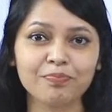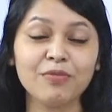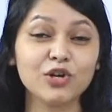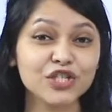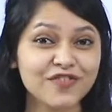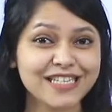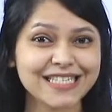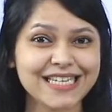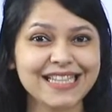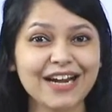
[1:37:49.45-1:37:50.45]
because we
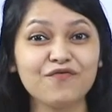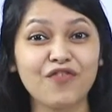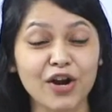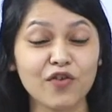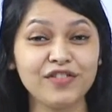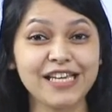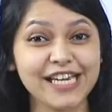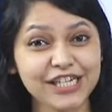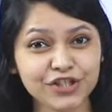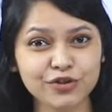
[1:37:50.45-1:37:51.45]
see that one of the
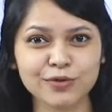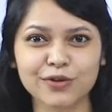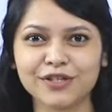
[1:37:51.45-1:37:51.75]
issues or